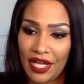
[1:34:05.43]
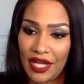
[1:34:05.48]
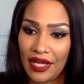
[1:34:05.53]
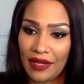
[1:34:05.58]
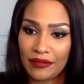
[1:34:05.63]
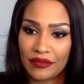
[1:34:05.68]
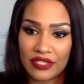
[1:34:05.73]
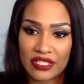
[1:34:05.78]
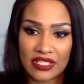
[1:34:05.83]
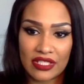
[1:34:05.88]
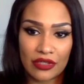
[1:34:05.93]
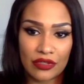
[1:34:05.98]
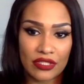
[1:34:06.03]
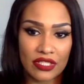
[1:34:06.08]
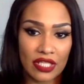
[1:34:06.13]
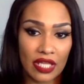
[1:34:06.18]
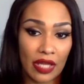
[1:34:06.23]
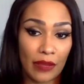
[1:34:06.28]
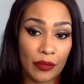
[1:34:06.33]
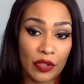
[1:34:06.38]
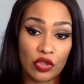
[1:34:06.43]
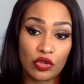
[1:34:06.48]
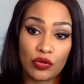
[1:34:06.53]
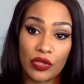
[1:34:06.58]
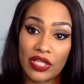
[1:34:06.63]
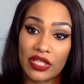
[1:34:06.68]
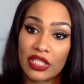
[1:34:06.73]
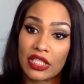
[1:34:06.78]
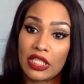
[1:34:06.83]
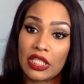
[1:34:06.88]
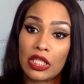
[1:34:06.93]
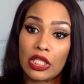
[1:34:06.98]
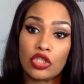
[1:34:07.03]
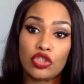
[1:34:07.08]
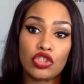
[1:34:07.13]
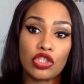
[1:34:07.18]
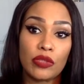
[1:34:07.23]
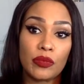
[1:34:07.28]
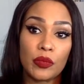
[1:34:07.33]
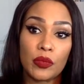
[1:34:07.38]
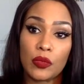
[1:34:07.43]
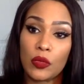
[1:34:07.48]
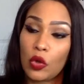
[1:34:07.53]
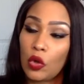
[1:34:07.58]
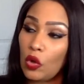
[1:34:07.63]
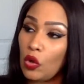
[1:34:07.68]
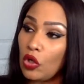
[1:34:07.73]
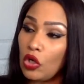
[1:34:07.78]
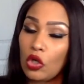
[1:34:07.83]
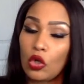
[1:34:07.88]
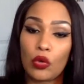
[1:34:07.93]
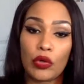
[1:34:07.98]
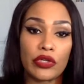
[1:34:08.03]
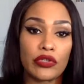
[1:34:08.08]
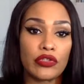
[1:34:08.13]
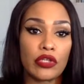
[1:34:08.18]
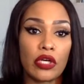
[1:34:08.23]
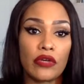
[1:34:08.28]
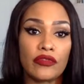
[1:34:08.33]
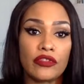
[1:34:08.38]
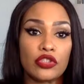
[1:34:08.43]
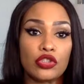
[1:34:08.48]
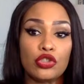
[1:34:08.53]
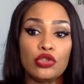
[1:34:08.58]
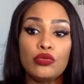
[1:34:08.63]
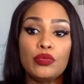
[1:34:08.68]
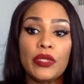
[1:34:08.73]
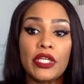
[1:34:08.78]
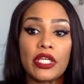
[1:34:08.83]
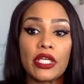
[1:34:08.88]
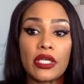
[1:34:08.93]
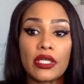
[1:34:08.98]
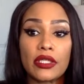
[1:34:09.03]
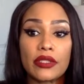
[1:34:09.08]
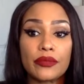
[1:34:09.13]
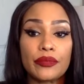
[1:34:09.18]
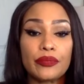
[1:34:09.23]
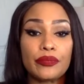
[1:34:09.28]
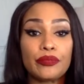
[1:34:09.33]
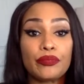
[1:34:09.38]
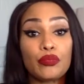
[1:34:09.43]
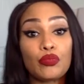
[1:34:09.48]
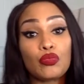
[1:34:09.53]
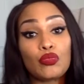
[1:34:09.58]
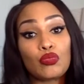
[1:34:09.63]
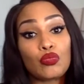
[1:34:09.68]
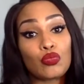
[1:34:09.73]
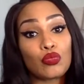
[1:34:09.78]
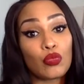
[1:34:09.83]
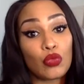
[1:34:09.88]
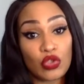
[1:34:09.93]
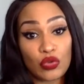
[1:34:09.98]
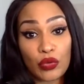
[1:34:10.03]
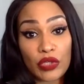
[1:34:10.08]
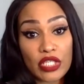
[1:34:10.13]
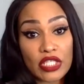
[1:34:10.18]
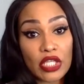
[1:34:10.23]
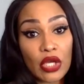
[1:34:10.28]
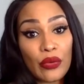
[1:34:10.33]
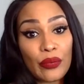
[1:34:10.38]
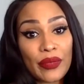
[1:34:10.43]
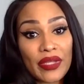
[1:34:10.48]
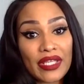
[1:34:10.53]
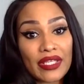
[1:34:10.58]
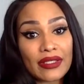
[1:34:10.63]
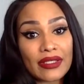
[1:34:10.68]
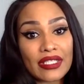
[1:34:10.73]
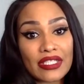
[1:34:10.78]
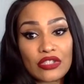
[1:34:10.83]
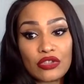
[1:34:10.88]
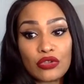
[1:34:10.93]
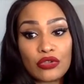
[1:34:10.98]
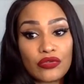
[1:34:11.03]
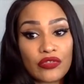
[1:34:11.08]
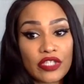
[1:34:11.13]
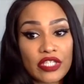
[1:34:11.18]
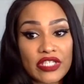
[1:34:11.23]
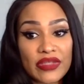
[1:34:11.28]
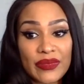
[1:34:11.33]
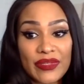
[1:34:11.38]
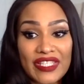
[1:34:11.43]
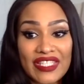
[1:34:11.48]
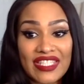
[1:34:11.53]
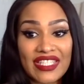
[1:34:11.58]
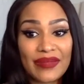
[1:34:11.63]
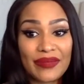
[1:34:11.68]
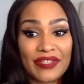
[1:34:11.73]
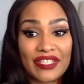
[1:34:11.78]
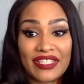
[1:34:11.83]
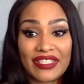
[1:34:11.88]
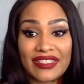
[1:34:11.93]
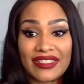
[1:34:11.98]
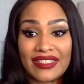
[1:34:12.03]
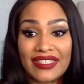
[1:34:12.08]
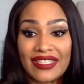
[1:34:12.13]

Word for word: I'm just going to meet you at the dealership or the lawyer's office. You pick which one it's going to be, because you're finna spend something.